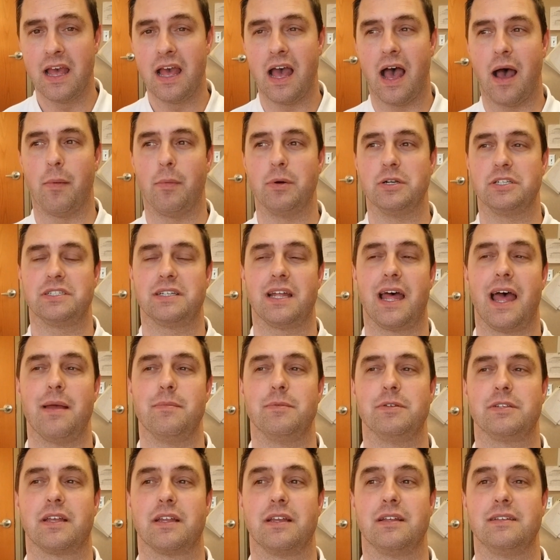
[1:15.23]
How much time
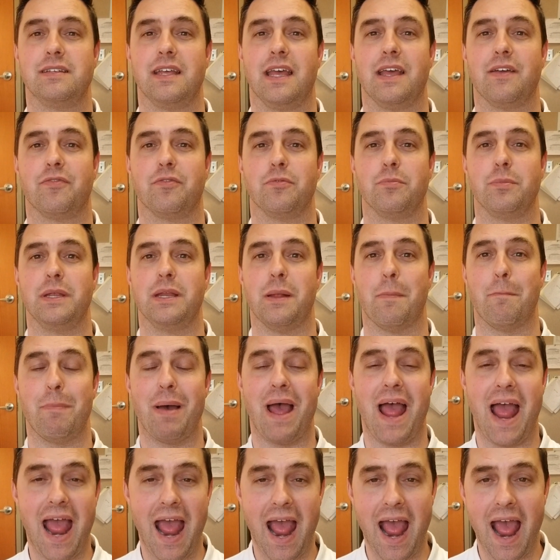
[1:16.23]
is it going to take for me to
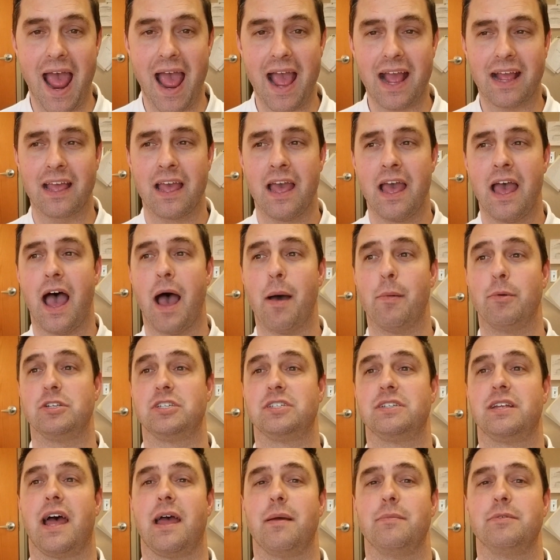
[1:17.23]
pack? How
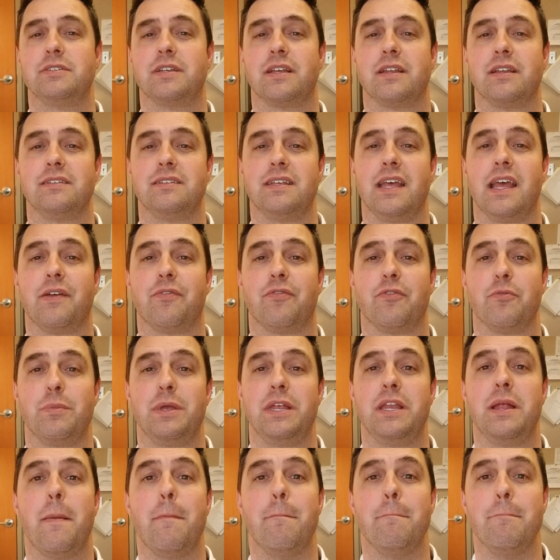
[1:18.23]
much time is it going to take for me
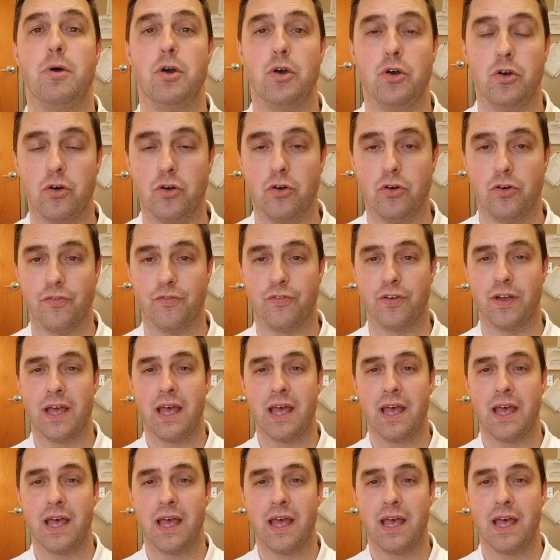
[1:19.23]
to move?